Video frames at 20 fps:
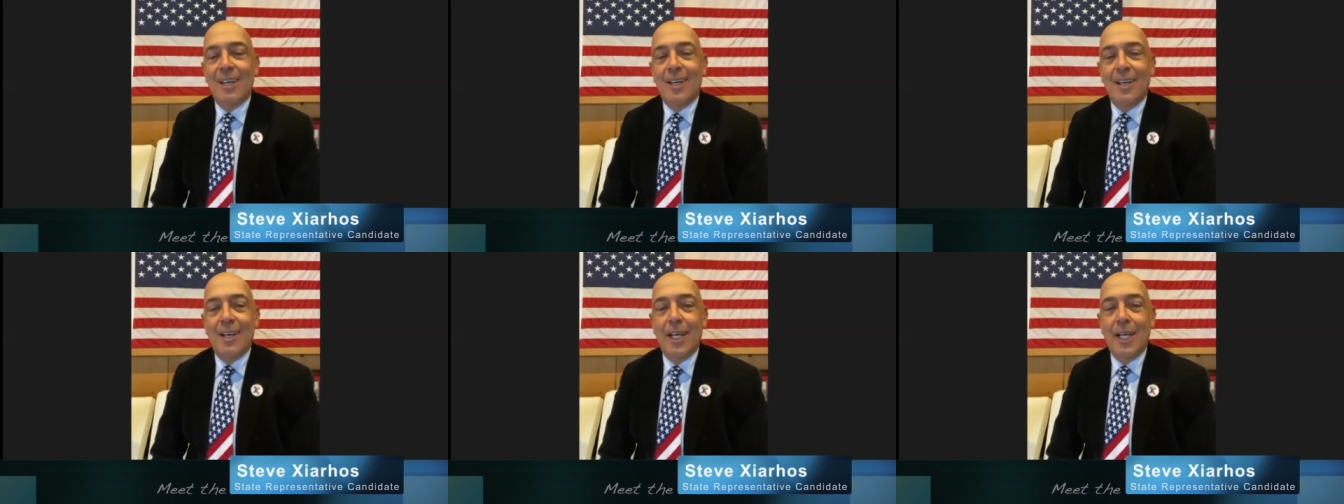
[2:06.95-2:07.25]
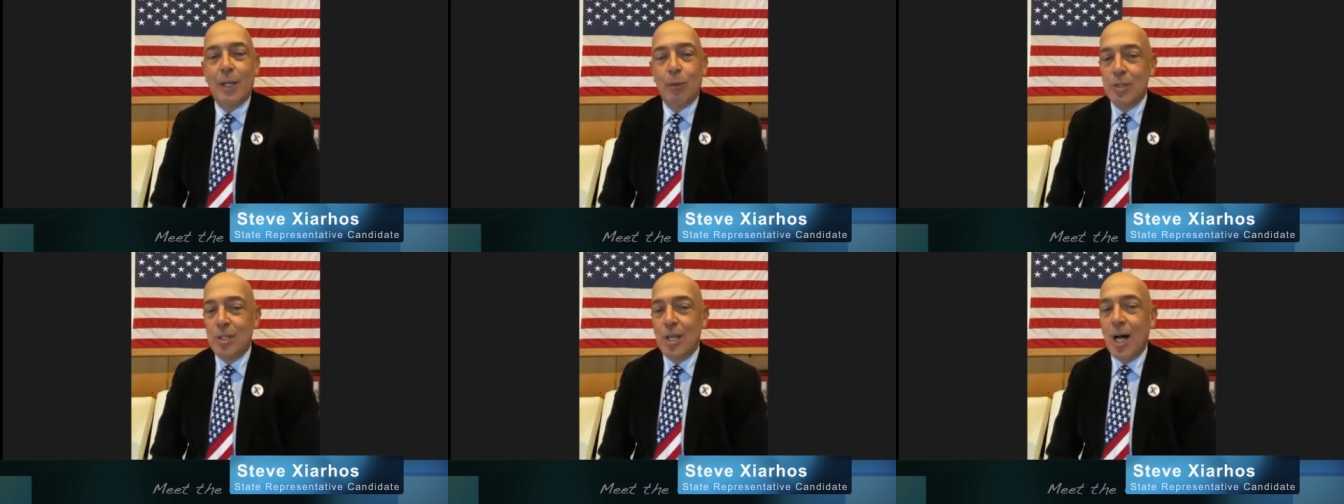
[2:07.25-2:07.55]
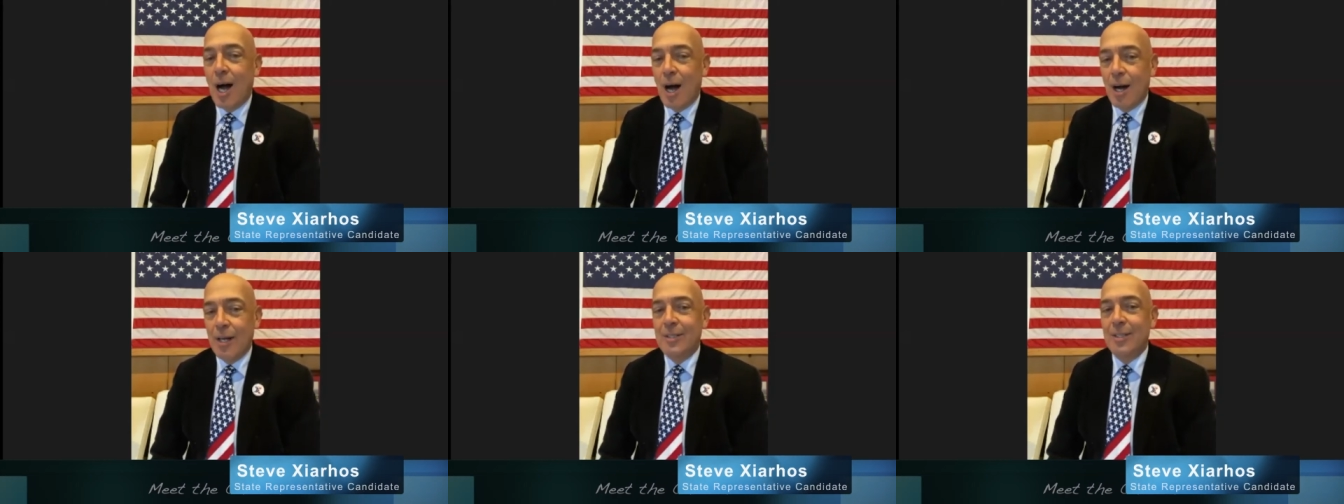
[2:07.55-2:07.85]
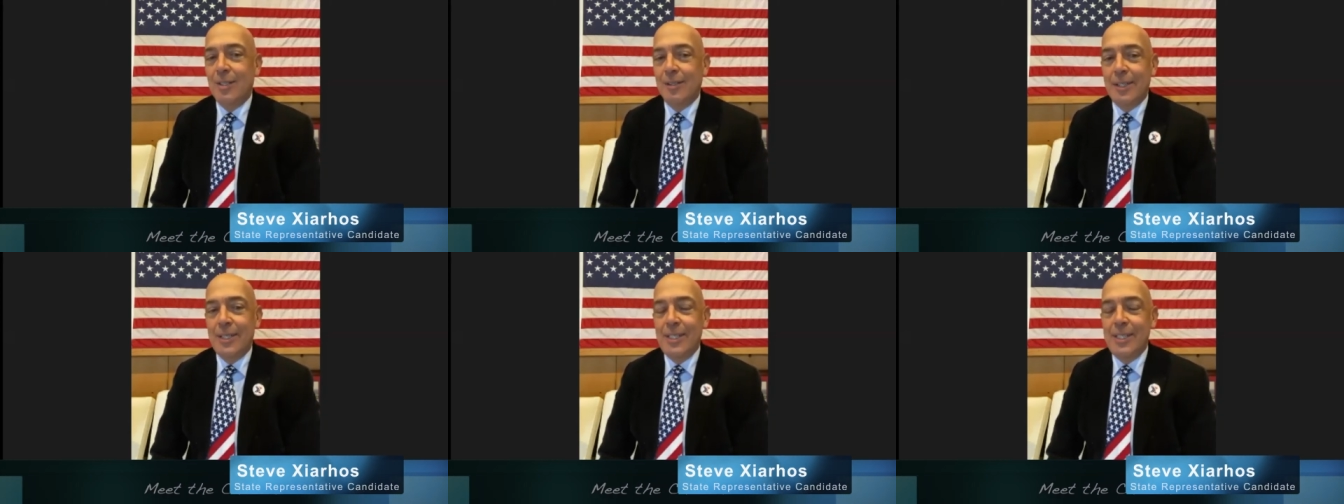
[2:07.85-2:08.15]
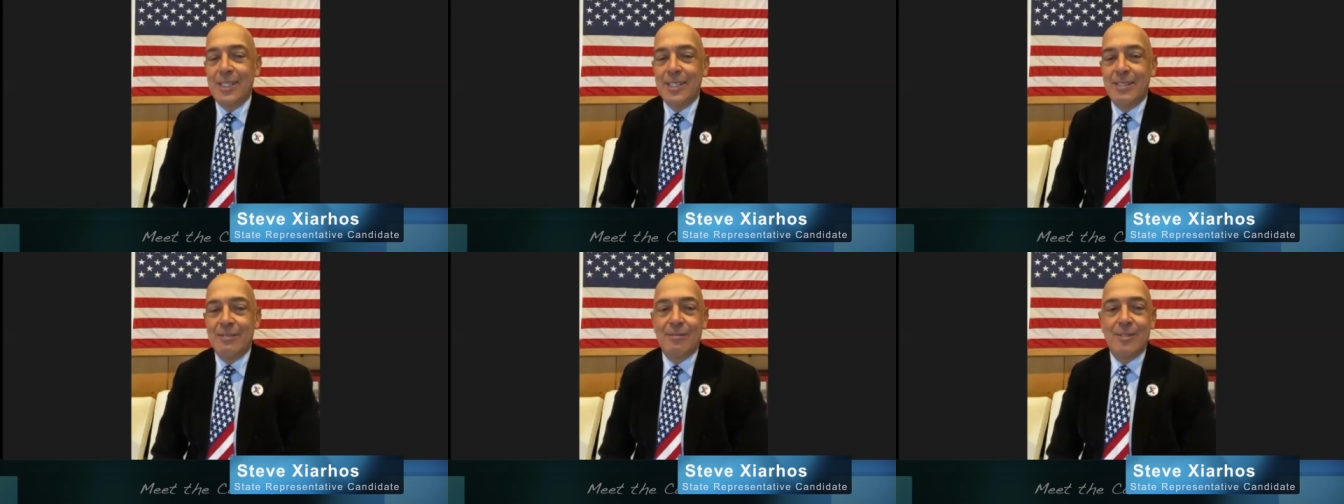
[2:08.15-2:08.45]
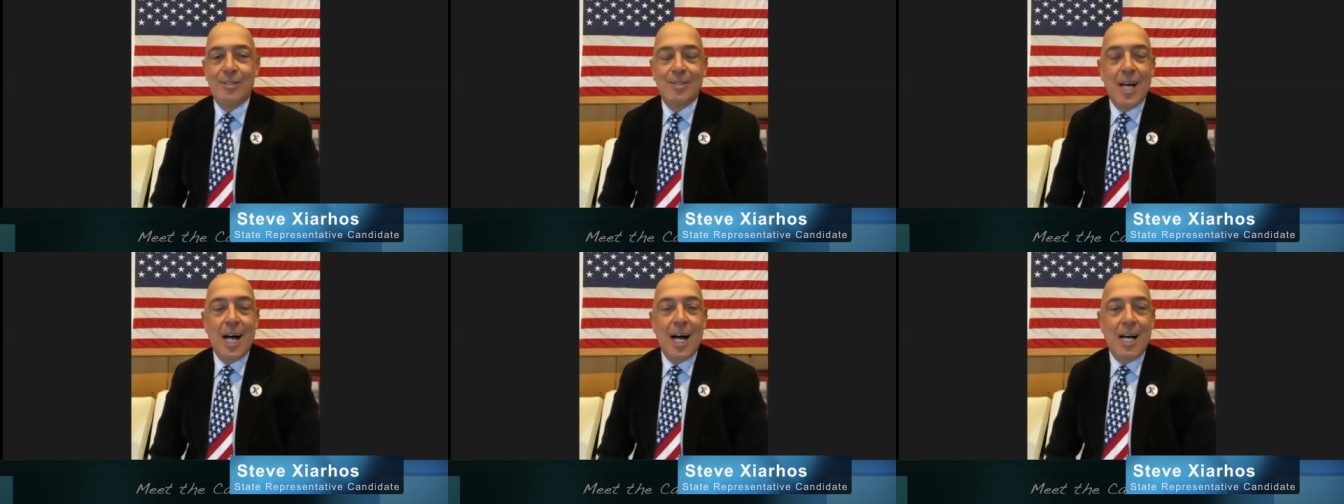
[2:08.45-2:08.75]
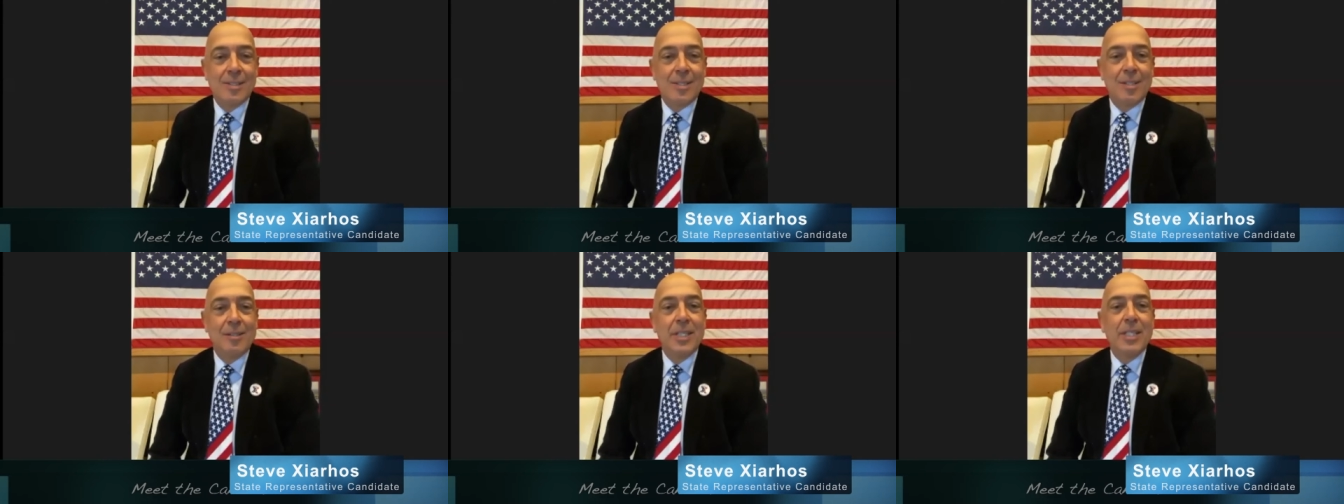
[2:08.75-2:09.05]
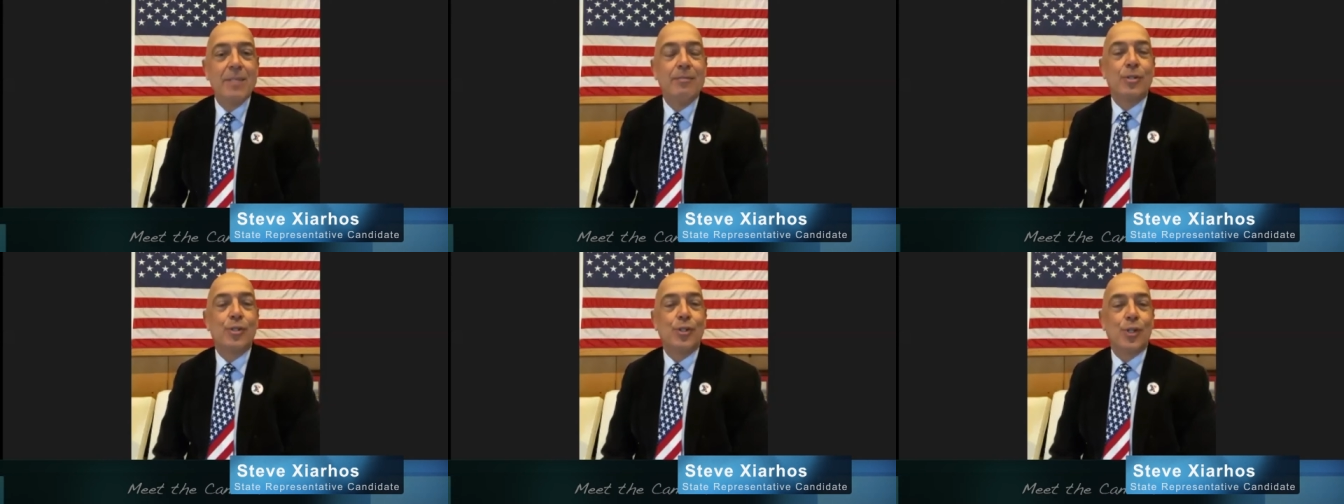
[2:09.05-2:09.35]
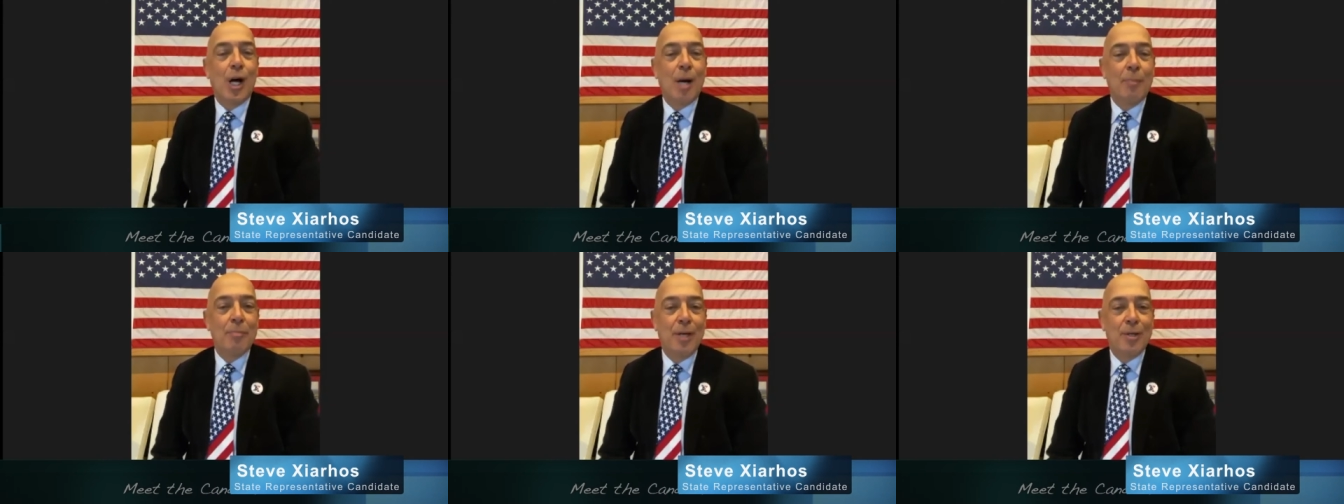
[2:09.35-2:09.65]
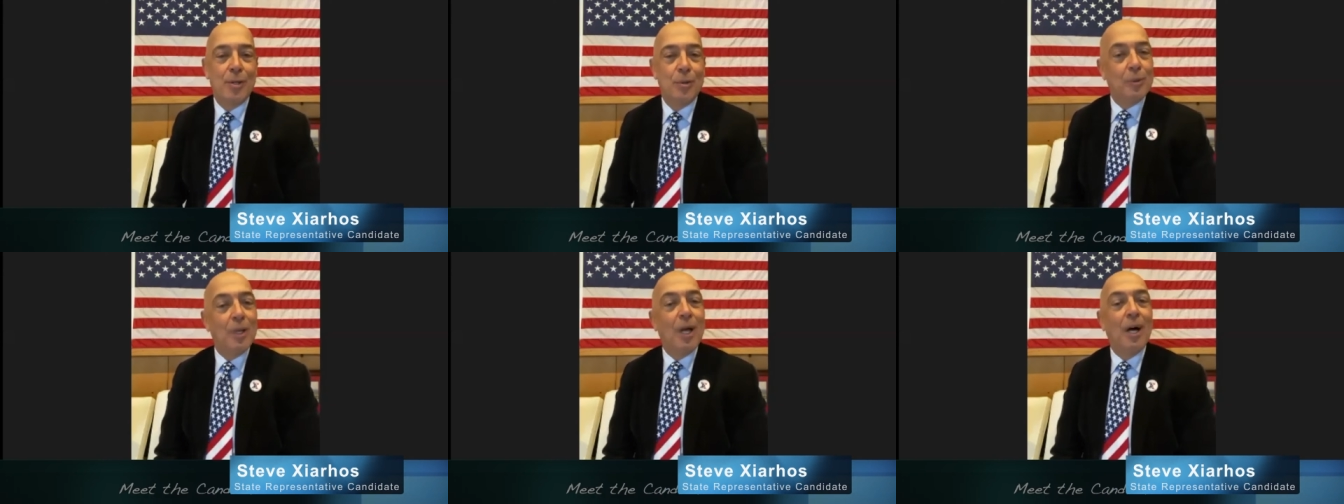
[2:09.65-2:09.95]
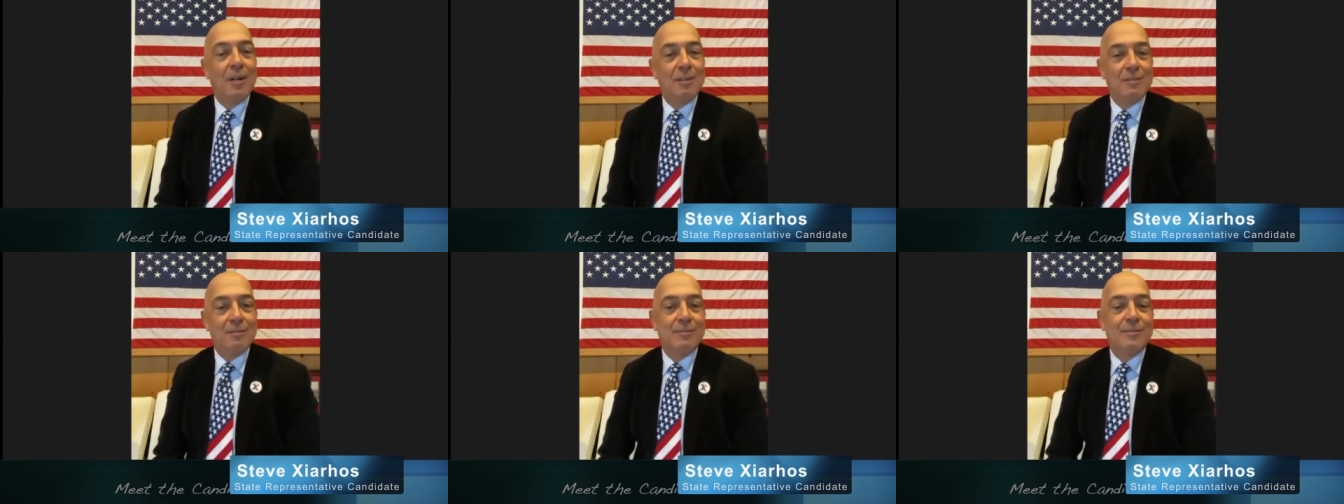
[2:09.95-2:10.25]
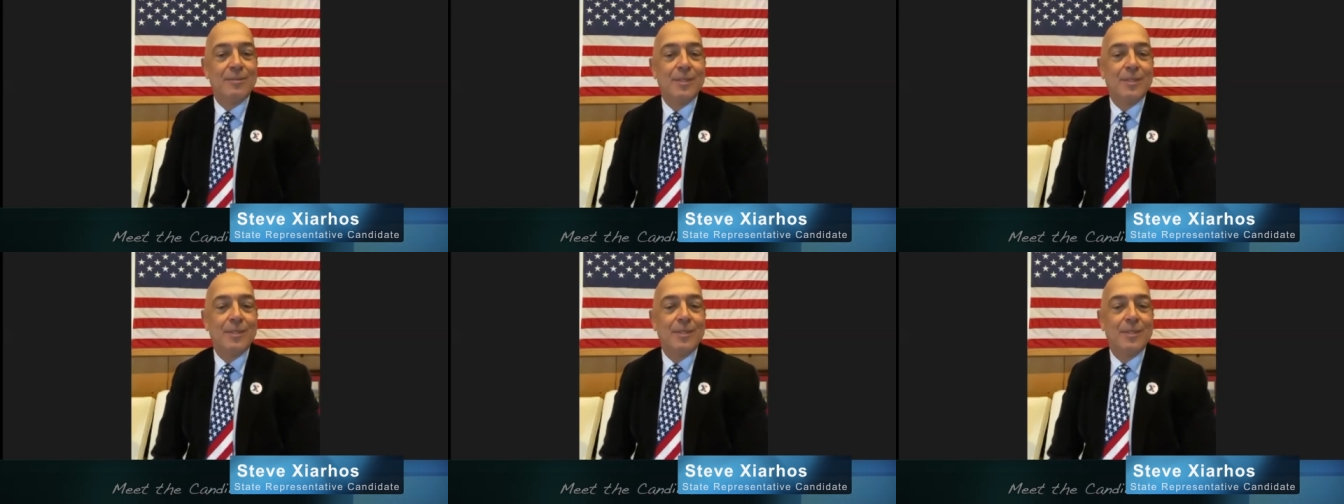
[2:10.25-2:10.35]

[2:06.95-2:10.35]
and it was hard to leave it's hard to leave a job that you love